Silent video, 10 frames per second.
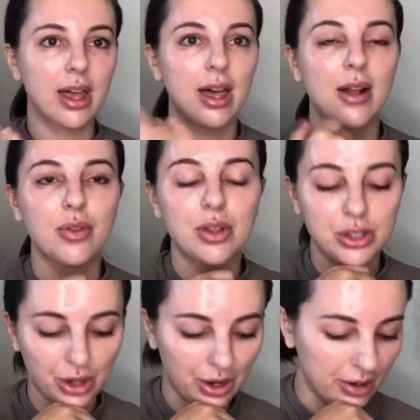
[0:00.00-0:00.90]
that at the
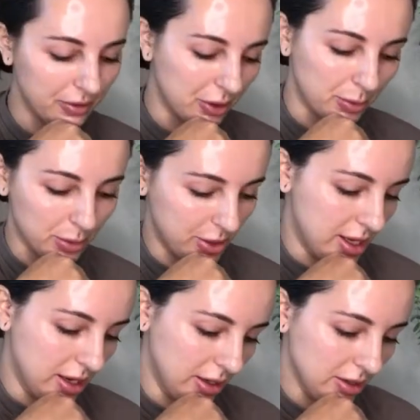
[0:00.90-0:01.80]
start of the
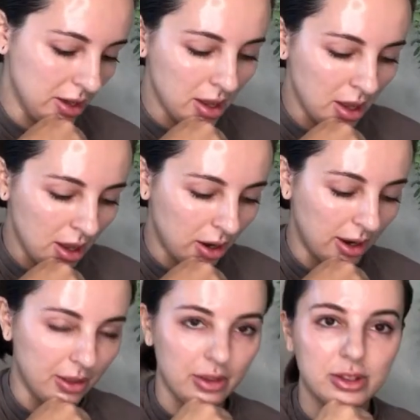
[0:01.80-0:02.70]
routine or
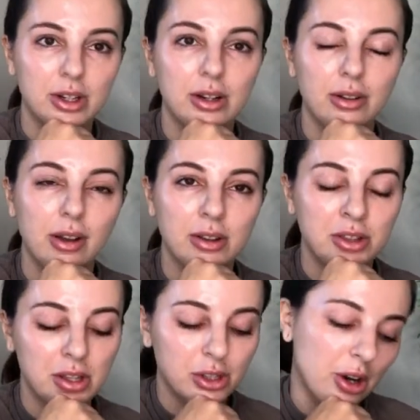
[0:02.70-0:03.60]
at the start of, uh,
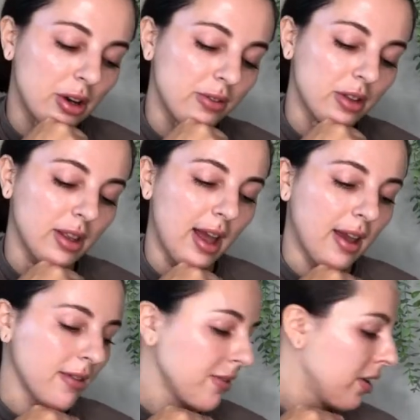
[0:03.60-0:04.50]
the, start of the
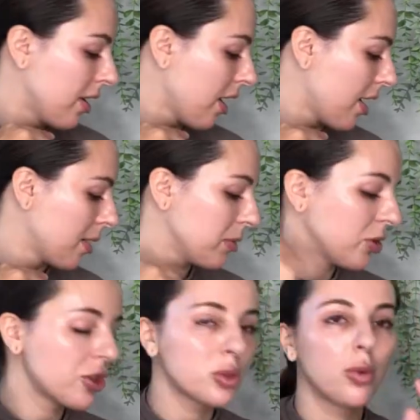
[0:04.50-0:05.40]
live. Um, you
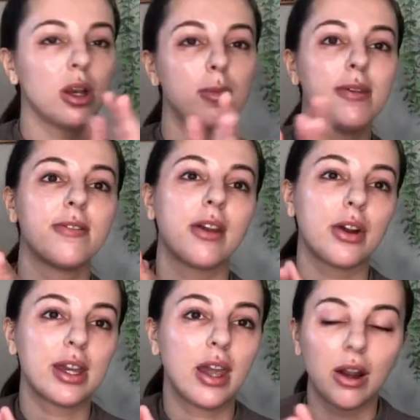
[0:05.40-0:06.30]
just want to be very
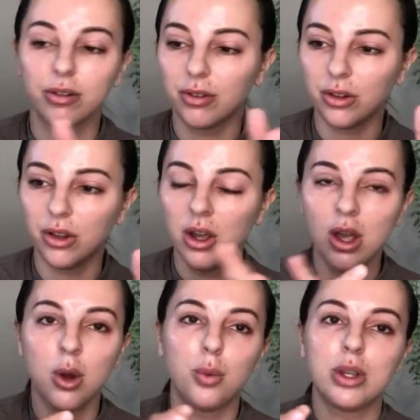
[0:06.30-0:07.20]
careful
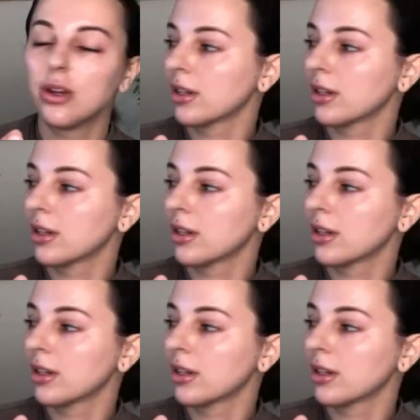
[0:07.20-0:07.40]
when you're,